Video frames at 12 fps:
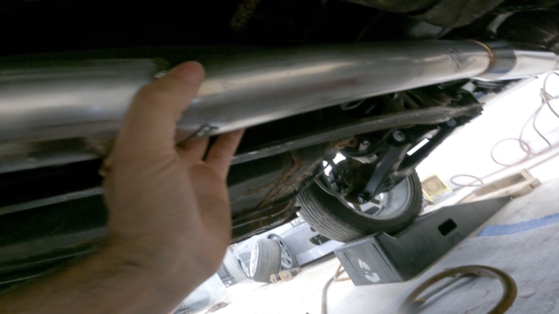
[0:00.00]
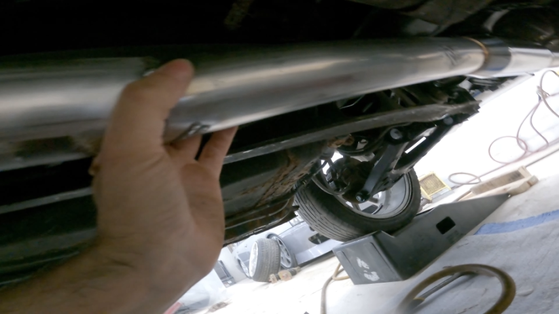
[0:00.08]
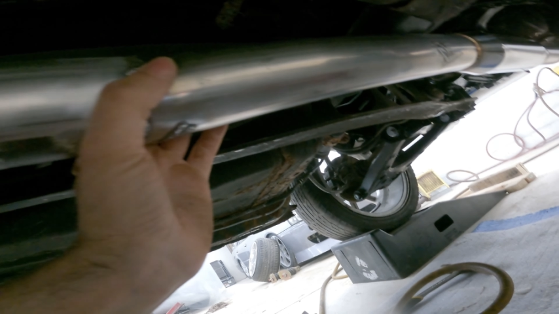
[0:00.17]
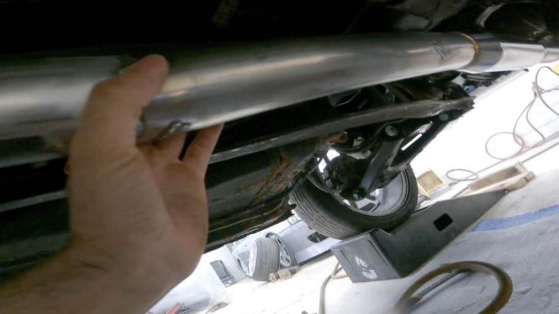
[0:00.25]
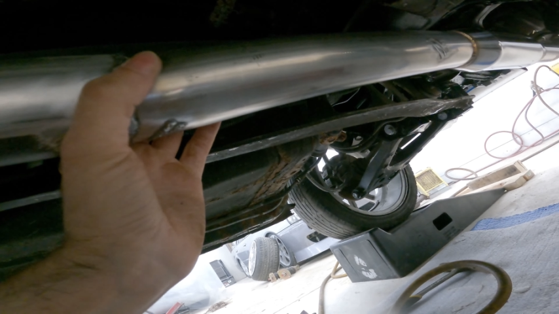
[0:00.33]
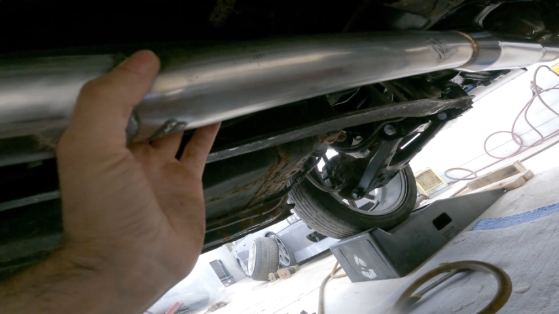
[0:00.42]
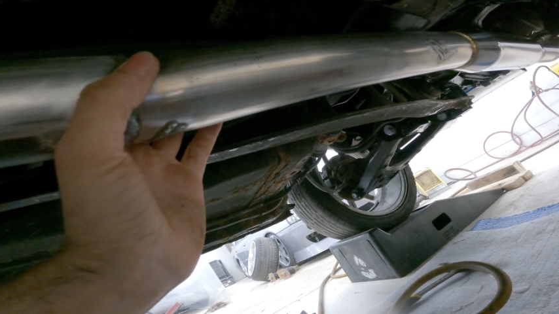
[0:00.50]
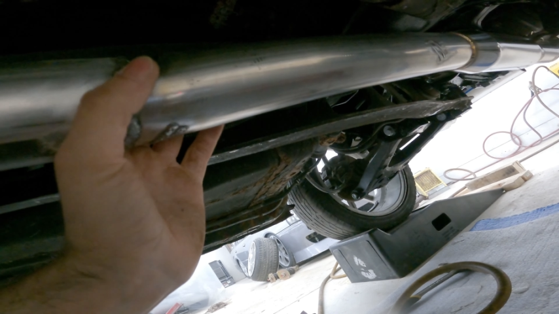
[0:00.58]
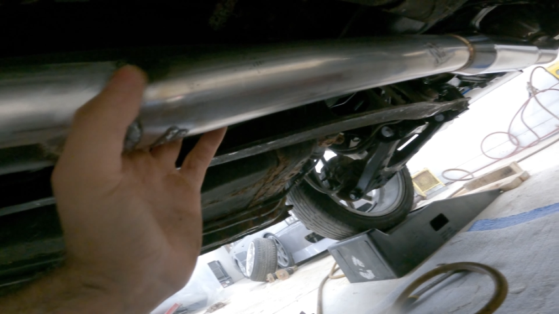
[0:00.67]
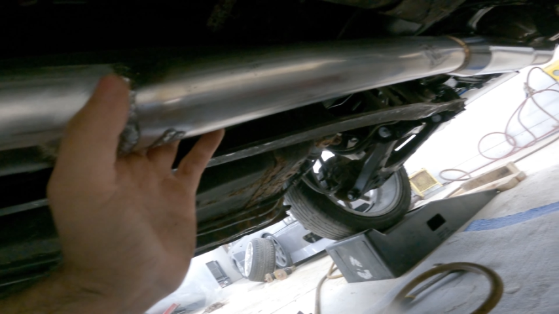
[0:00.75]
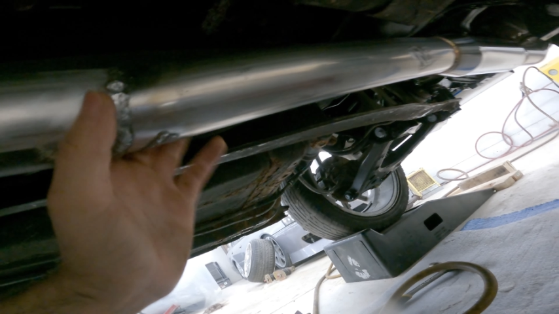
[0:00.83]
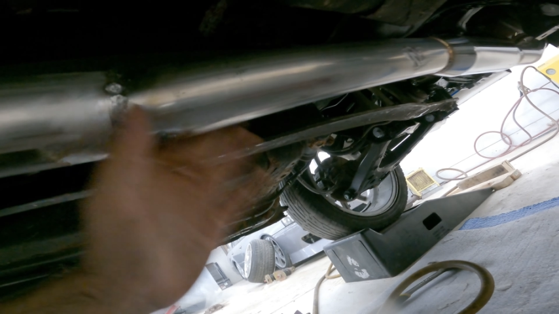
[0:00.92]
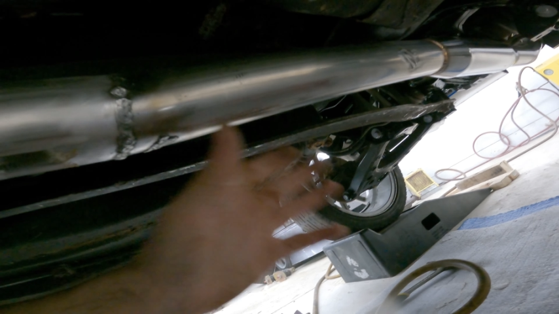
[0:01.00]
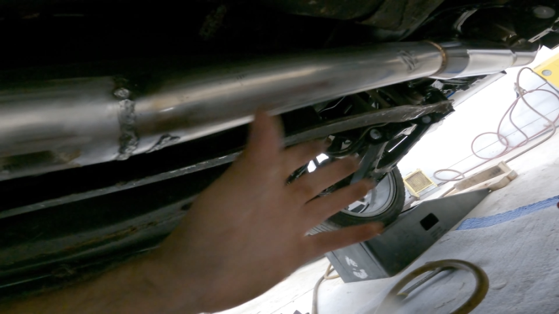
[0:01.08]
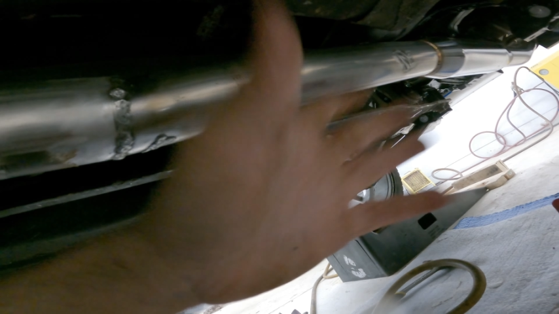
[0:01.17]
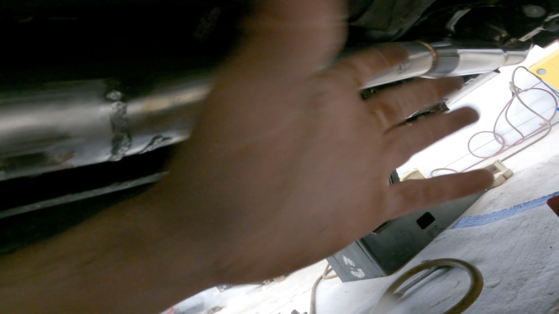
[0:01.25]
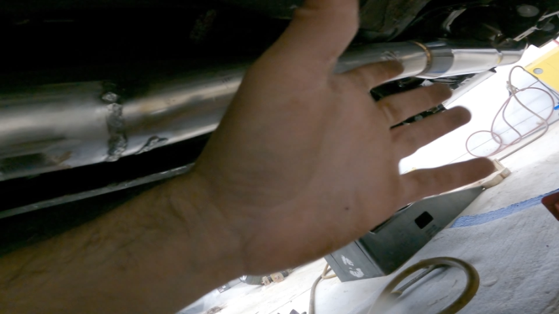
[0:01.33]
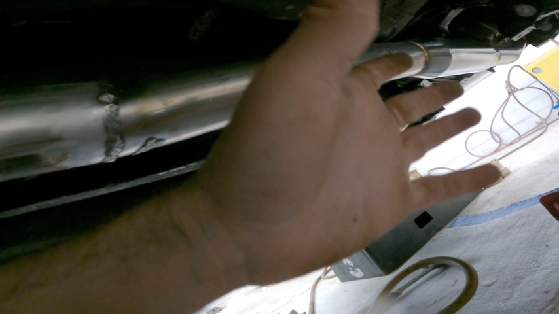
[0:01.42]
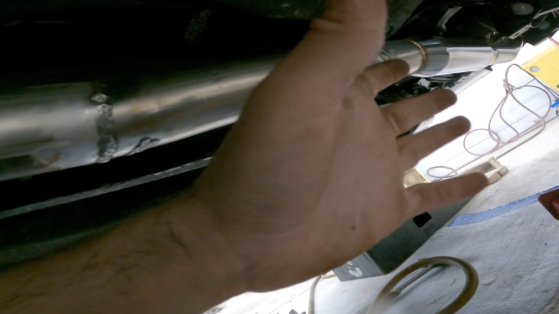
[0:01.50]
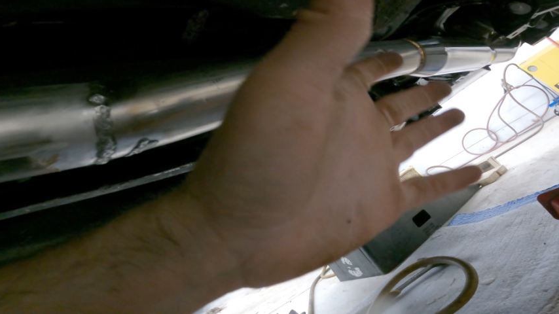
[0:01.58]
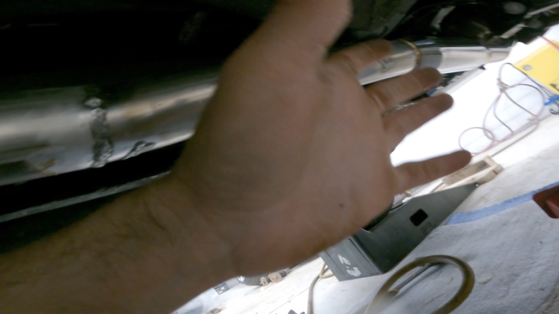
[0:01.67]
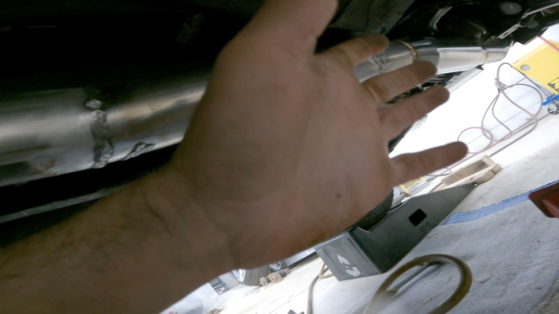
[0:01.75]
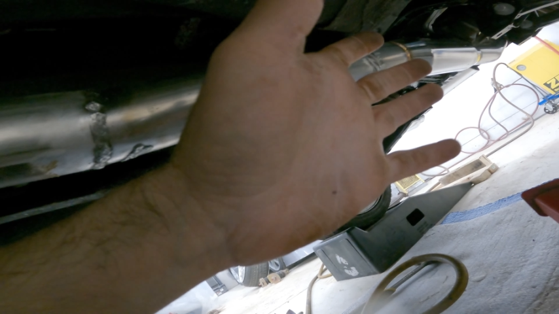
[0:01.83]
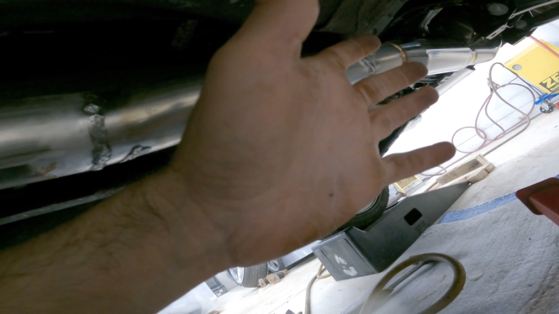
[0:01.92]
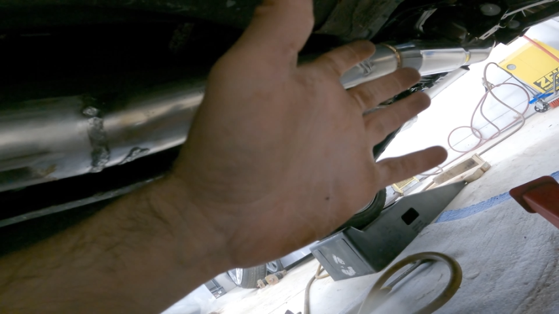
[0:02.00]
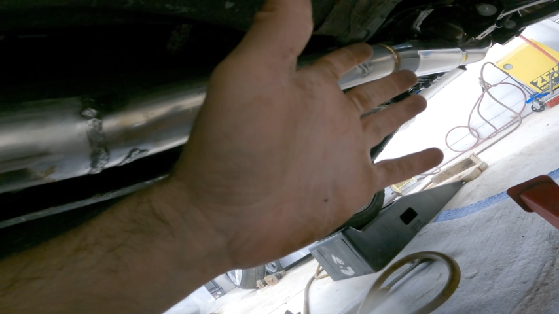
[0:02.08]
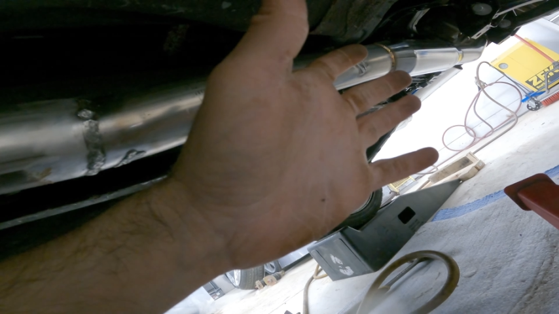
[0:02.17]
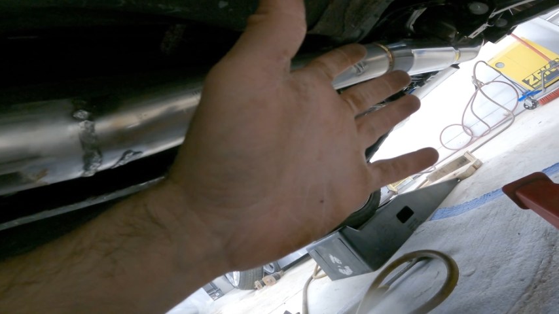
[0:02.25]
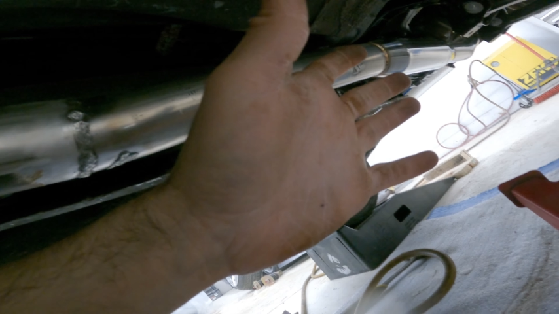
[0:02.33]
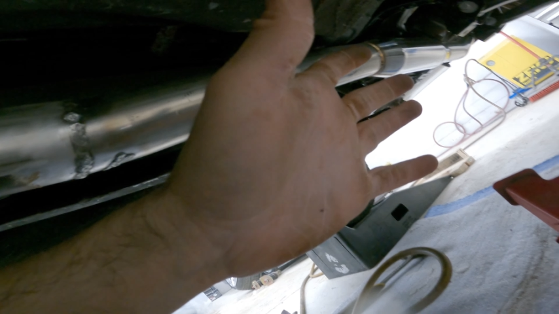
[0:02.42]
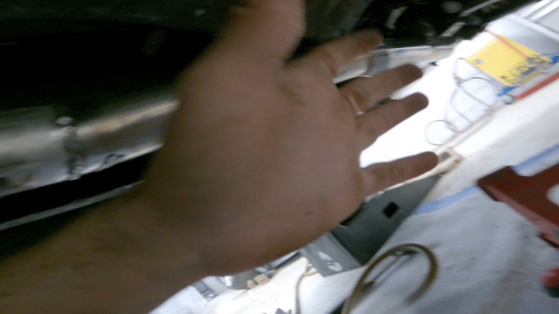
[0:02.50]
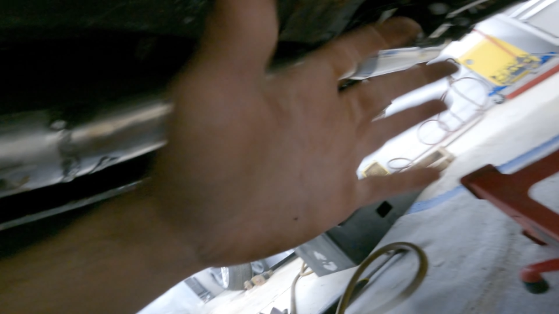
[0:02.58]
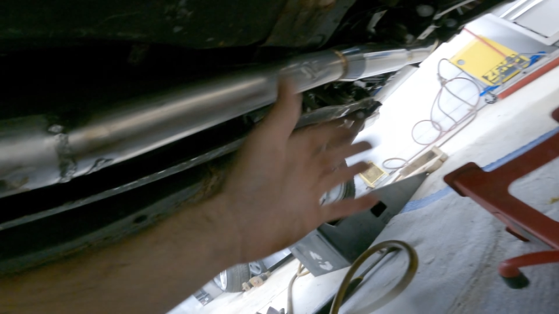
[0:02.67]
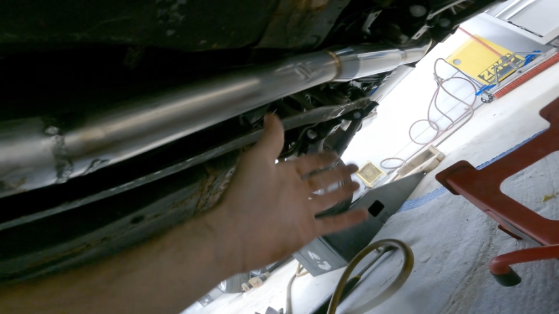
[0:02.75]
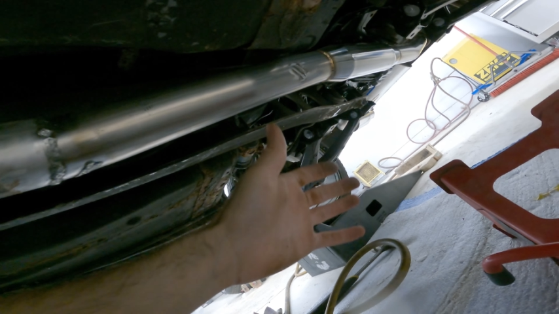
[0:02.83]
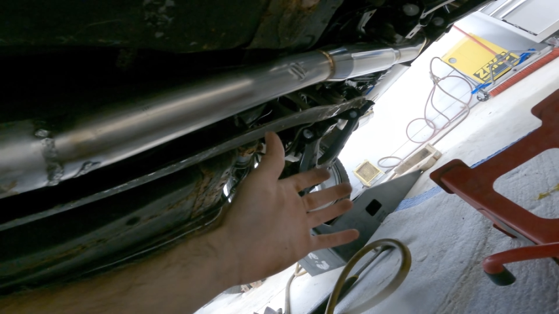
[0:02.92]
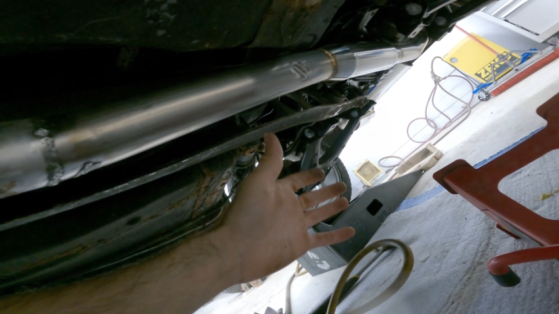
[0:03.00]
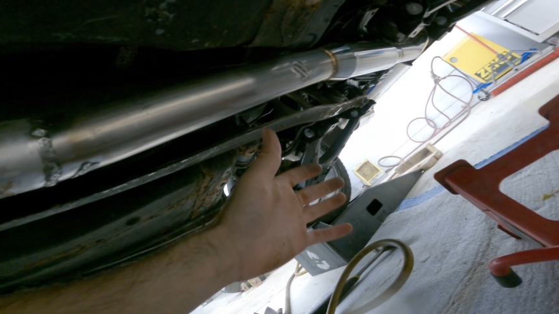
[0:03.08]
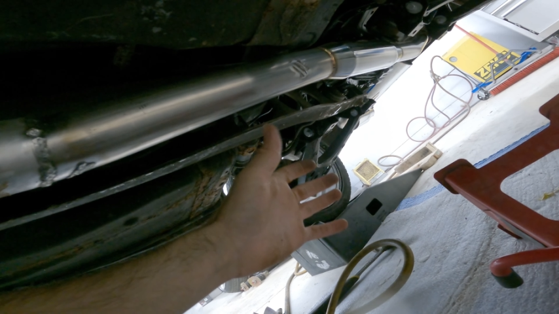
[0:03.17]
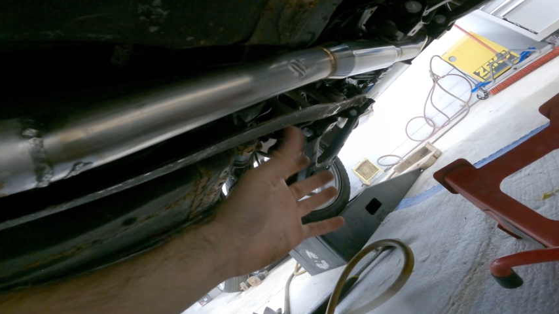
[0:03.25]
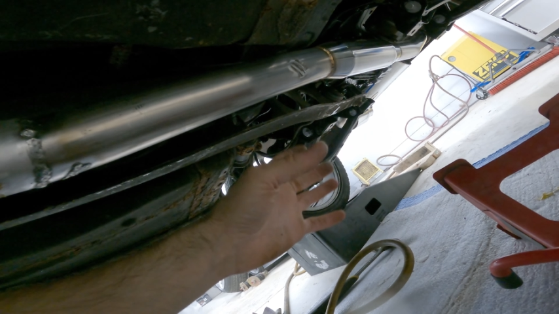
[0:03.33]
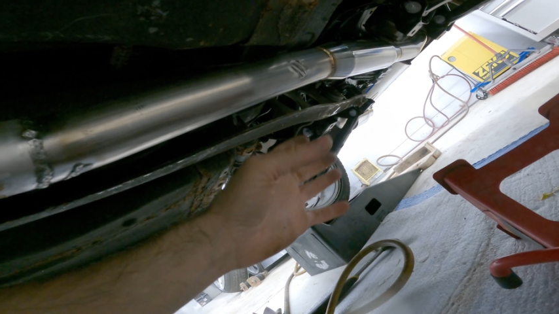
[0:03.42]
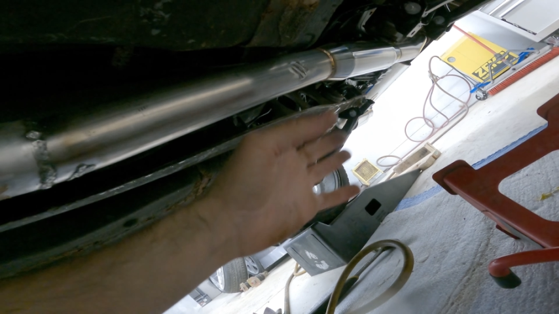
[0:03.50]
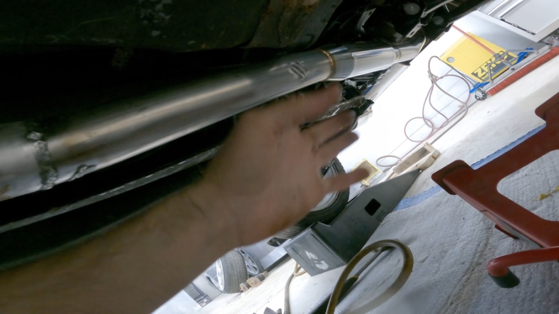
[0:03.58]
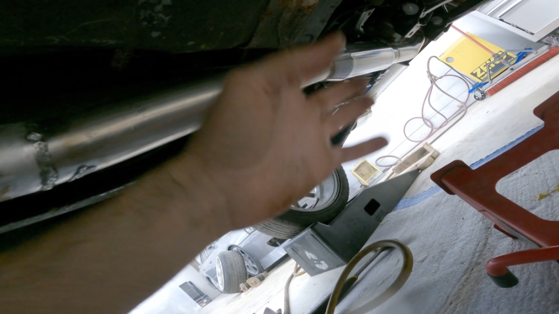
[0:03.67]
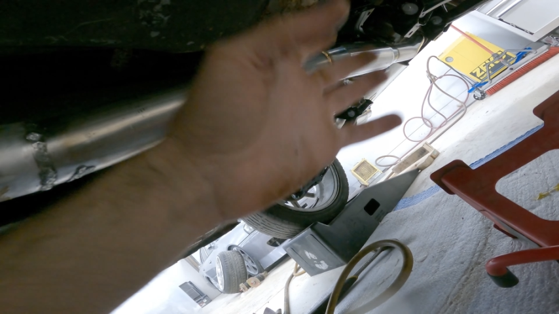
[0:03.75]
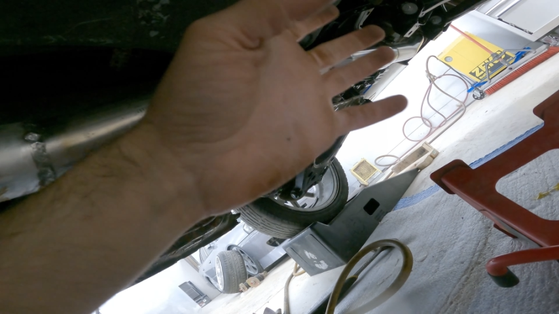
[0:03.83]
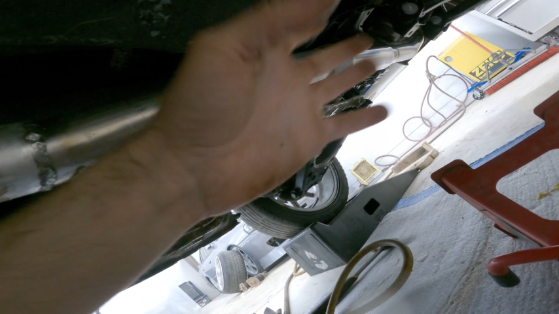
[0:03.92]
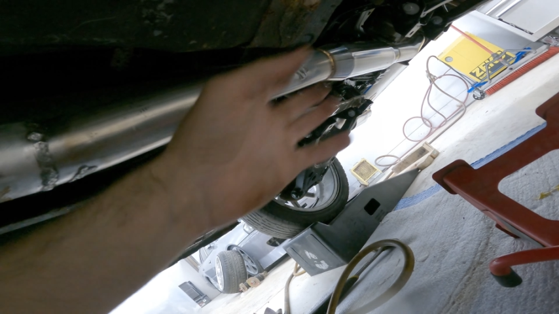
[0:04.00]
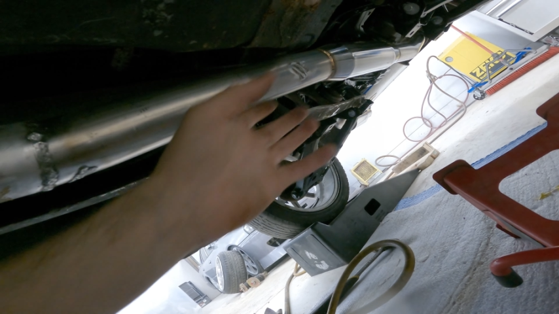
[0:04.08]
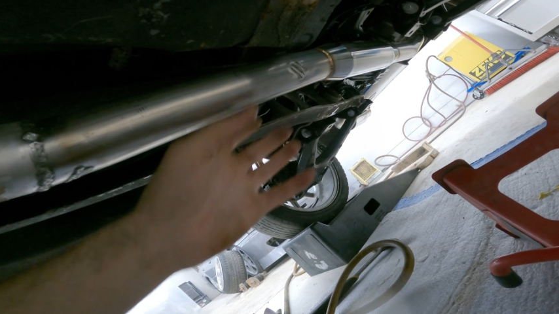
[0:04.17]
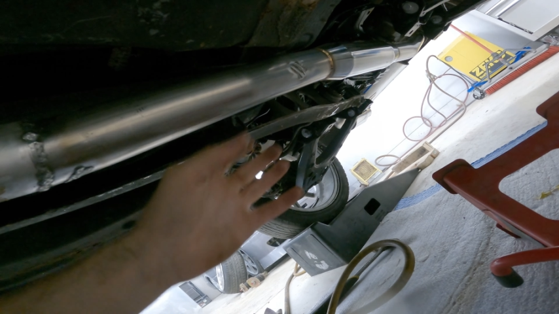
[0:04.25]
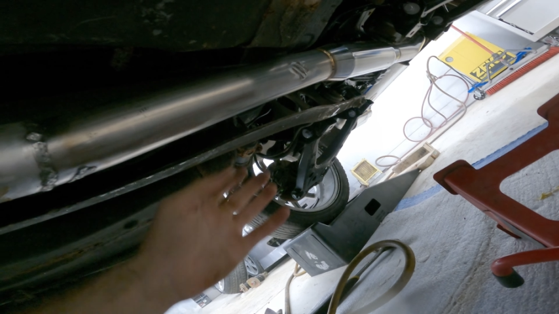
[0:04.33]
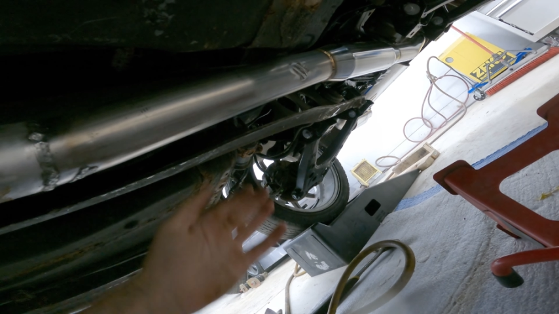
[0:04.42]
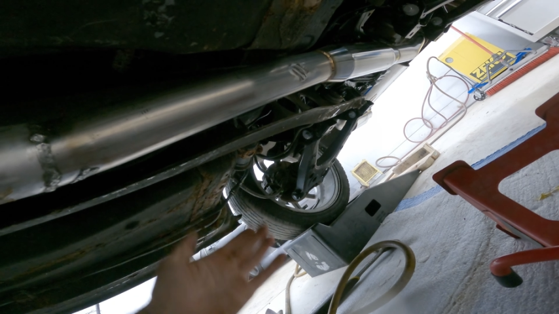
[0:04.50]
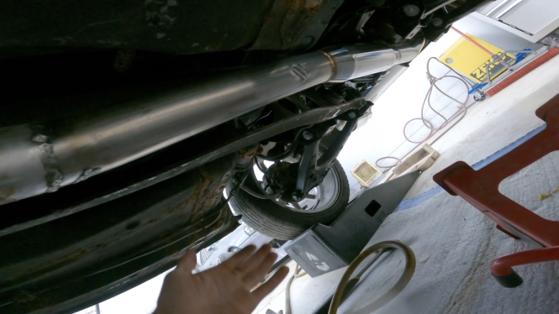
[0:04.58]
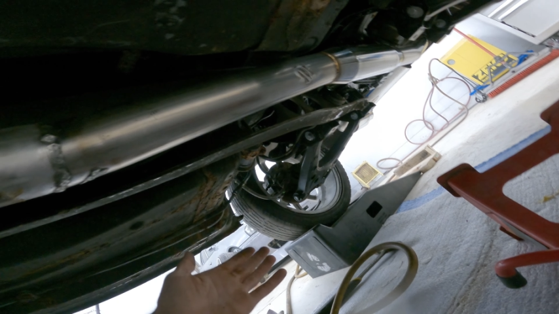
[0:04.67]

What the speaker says: (no speaker visible)